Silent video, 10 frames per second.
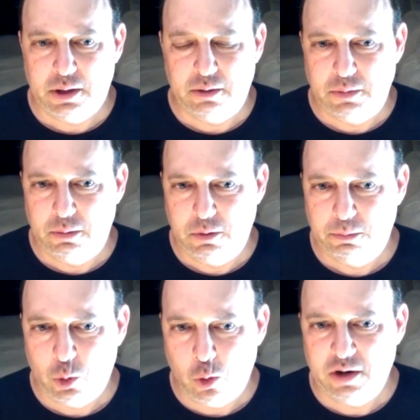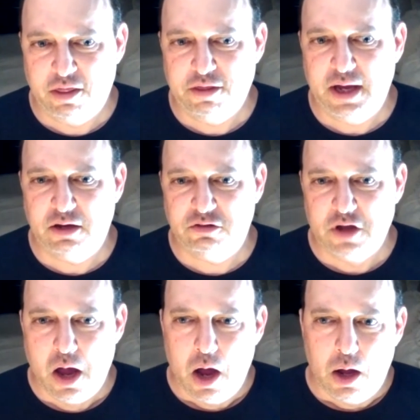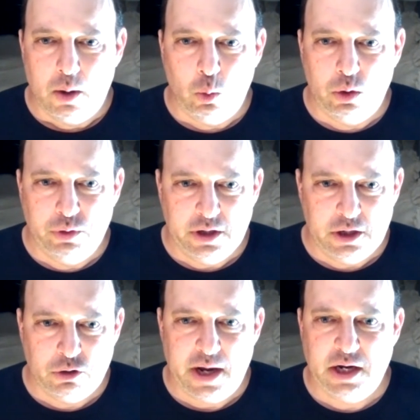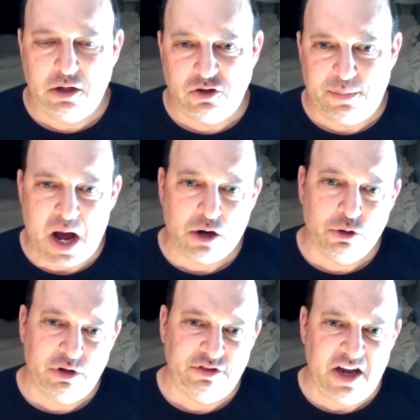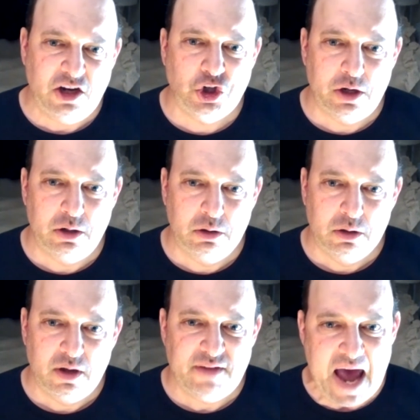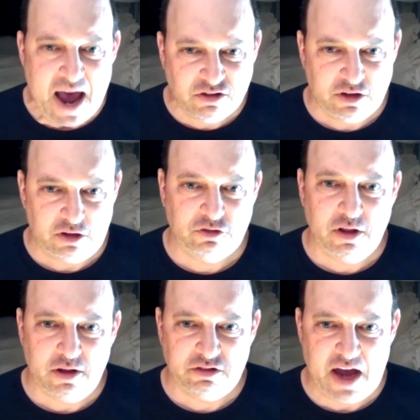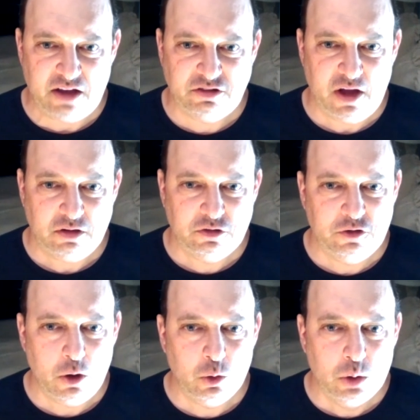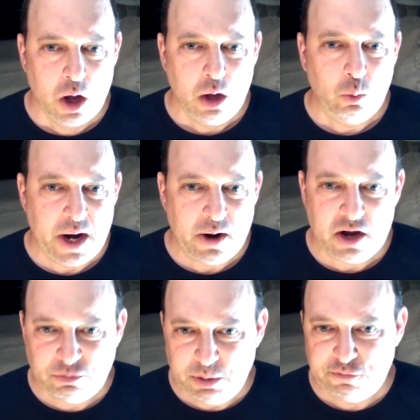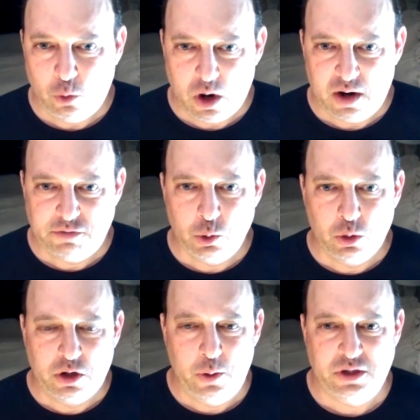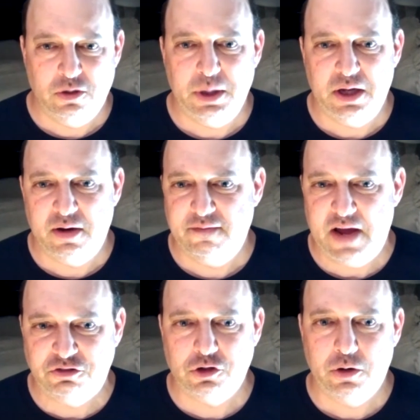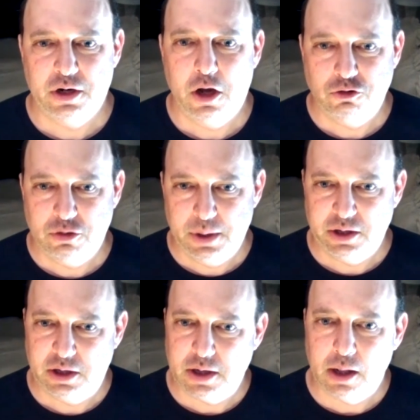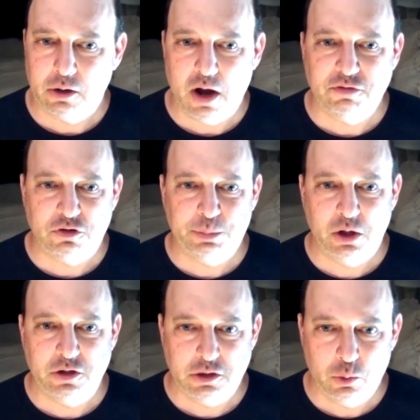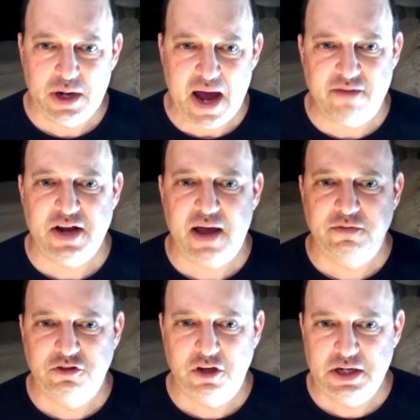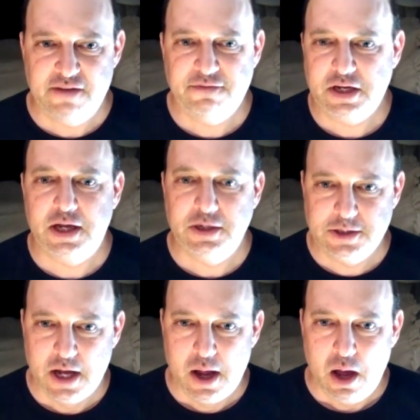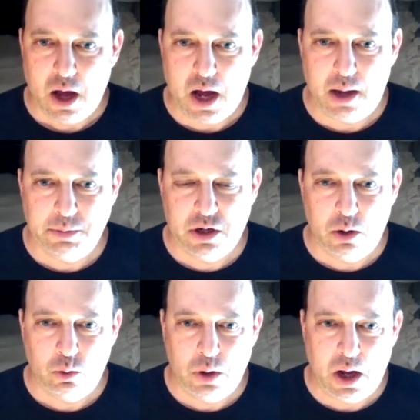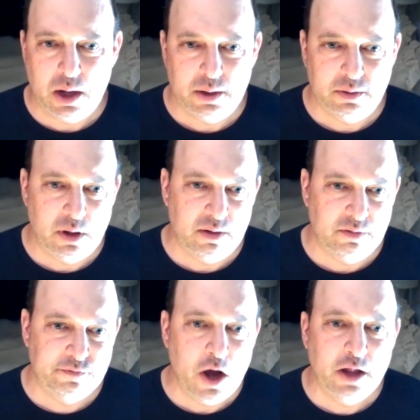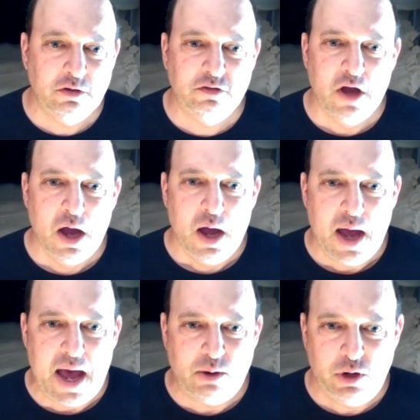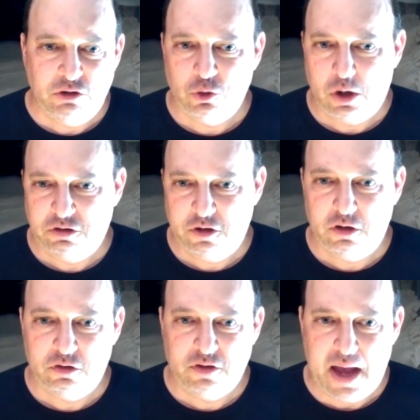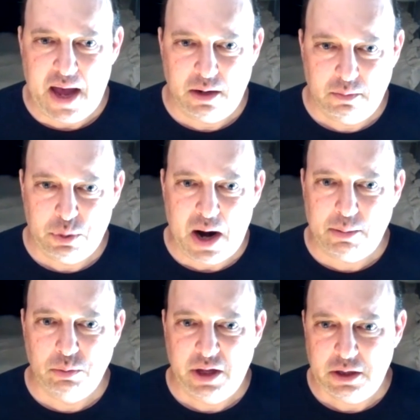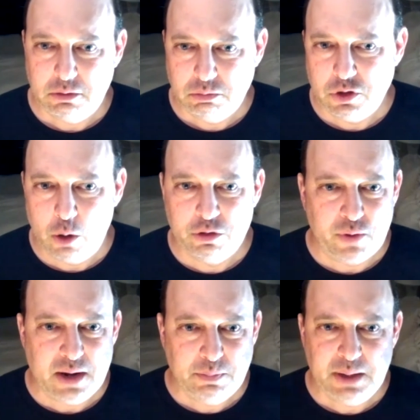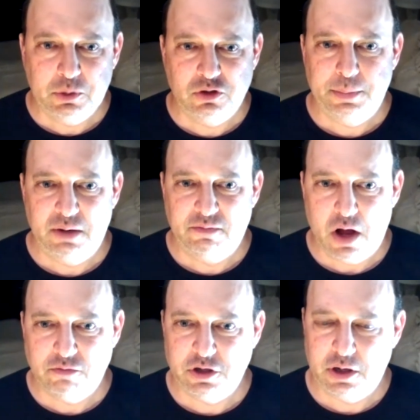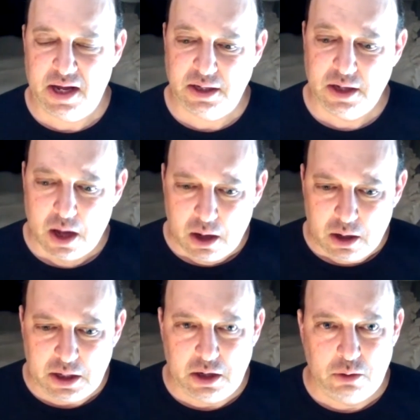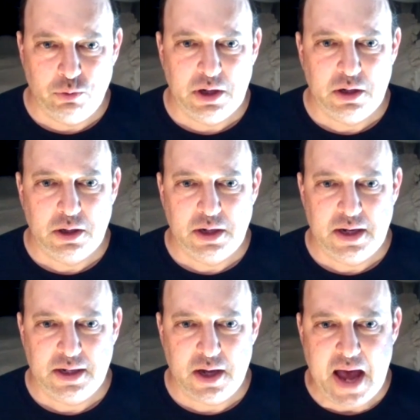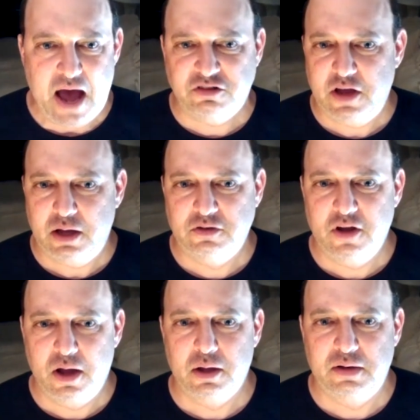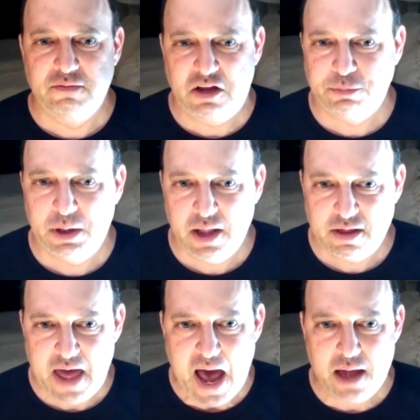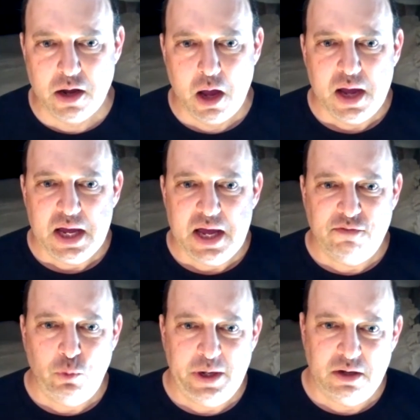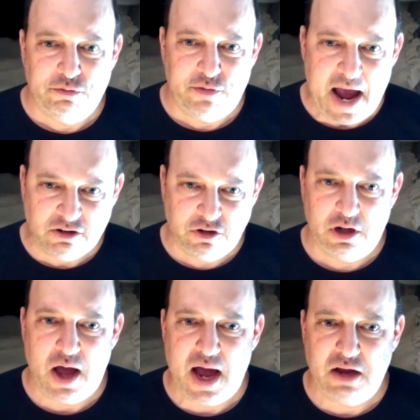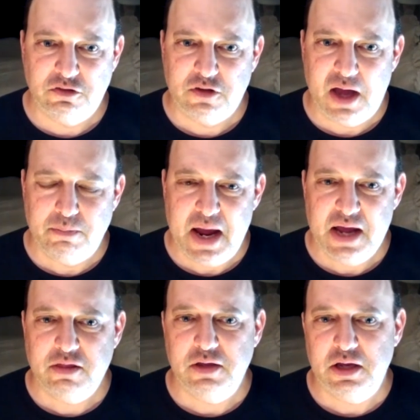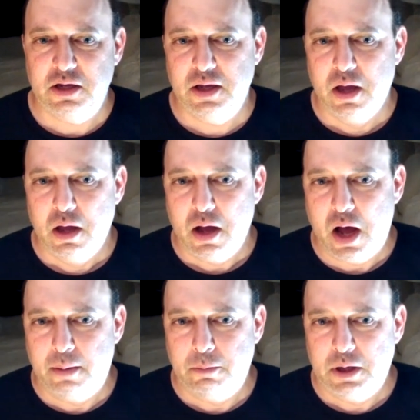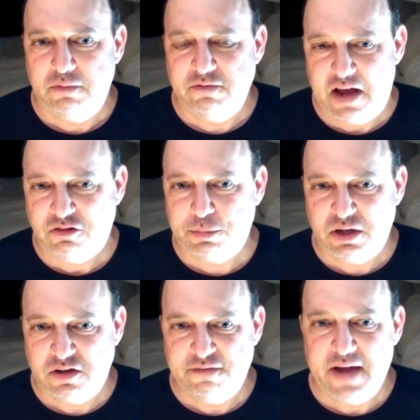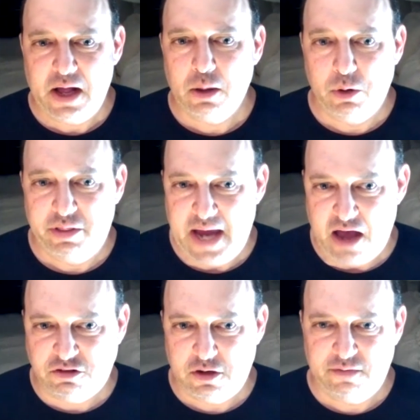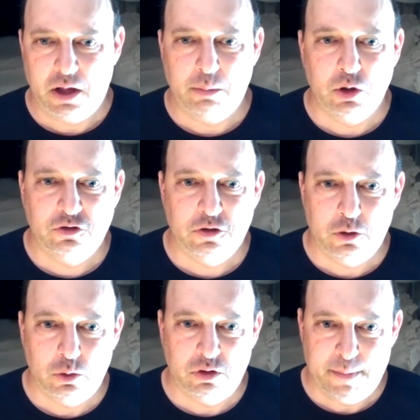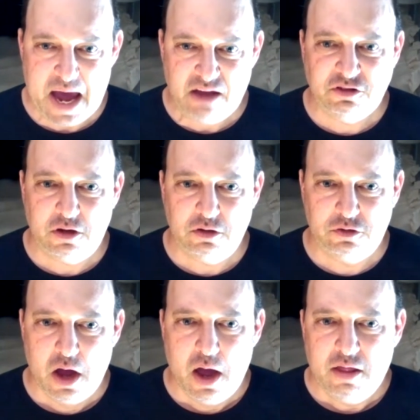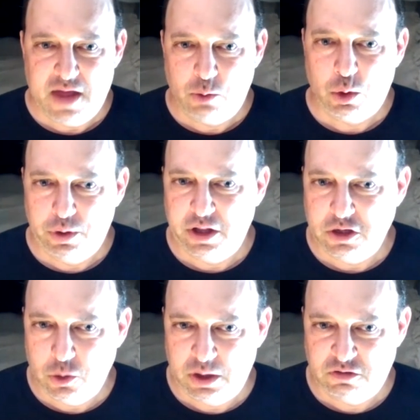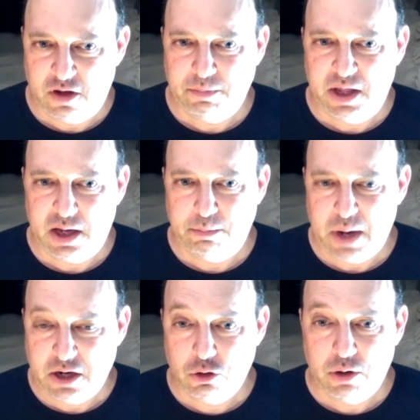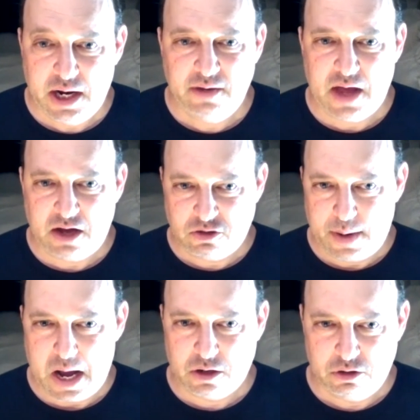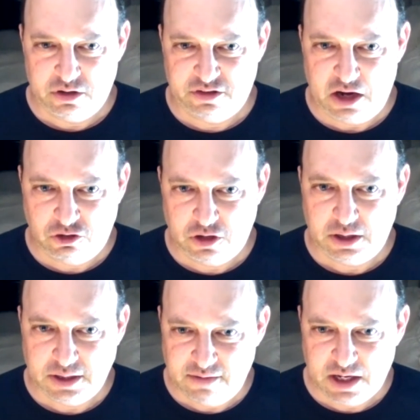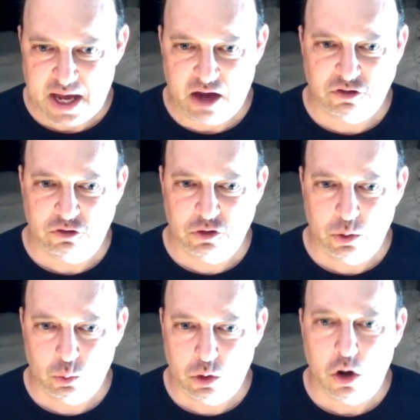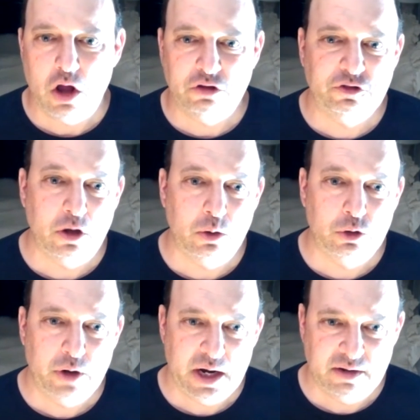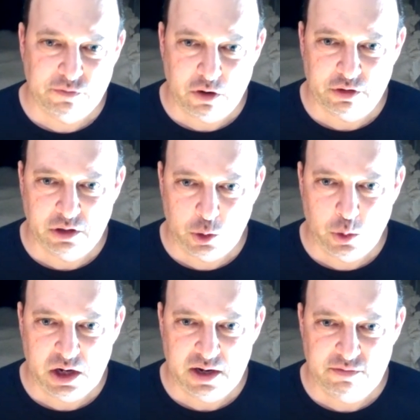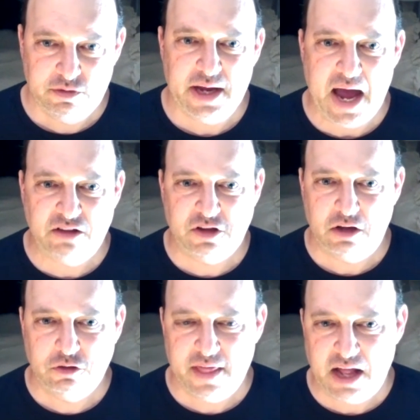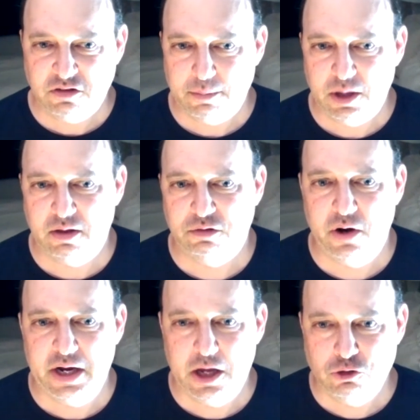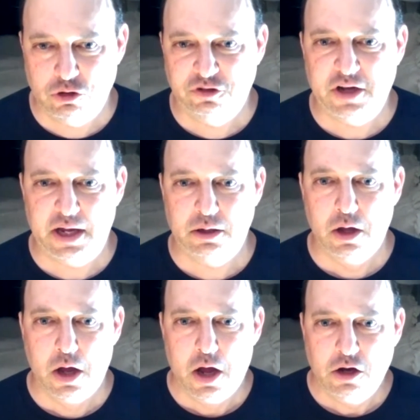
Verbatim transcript: an, an important thing, is we're really creating a democratization of access to these assets. So whereas before, if you were going to be an investor in a one hundred million dollars office building, you would have to have significant um, you know, uh, uh, funds and resources and probably know the right people to be involved in a in a, in, in a asset uh, investment like that. If we can fractionalize and make the um, investment available, the asset available to the masses, then we're really doing something. And by creating that democratization and giving access to it, we're also creating further liquidity for the asset. So that's something that's very interesting